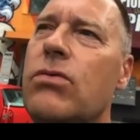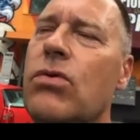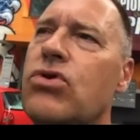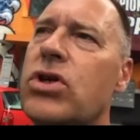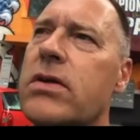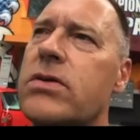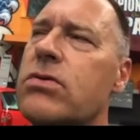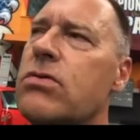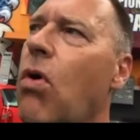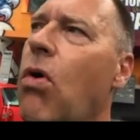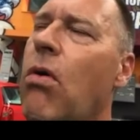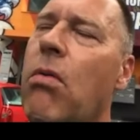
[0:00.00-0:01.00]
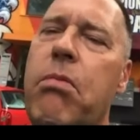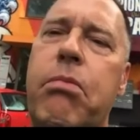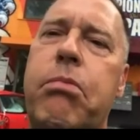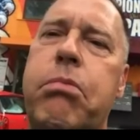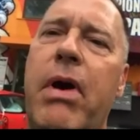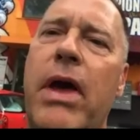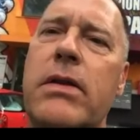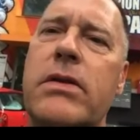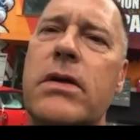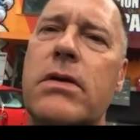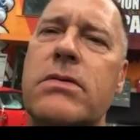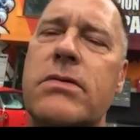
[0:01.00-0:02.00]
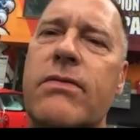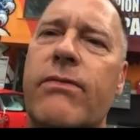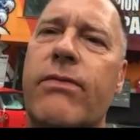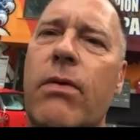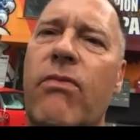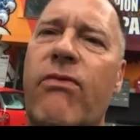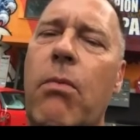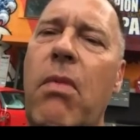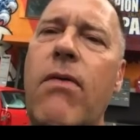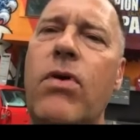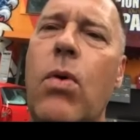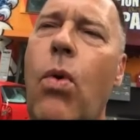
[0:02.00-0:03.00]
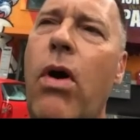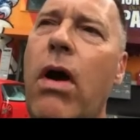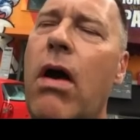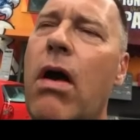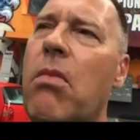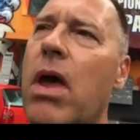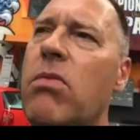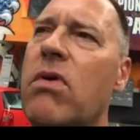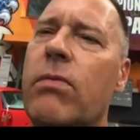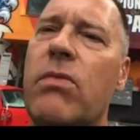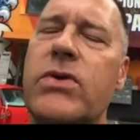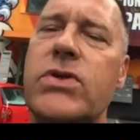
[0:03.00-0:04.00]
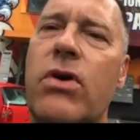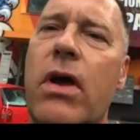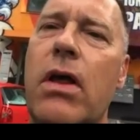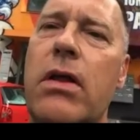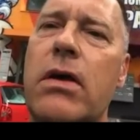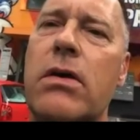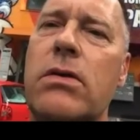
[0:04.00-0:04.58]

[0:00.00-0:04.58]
You just know painters from from everywhere, maybe from Australia.